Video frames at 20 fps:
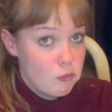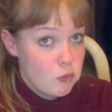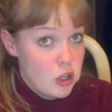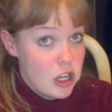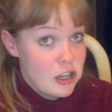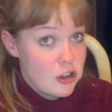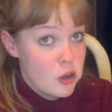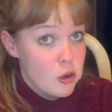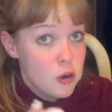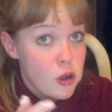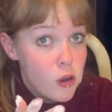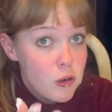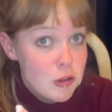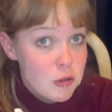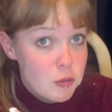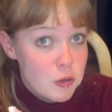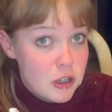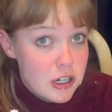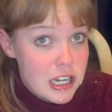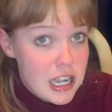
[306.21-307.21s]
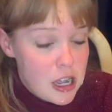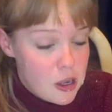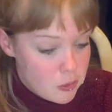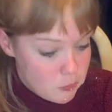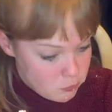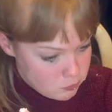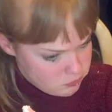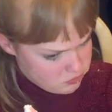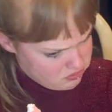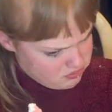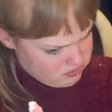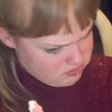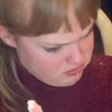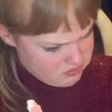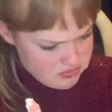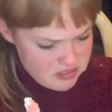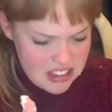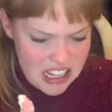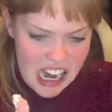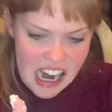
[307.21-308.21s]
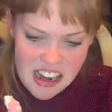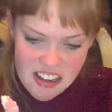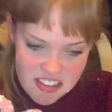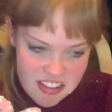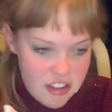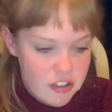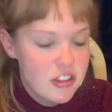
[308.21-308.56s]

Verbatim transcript: and don't always work out, still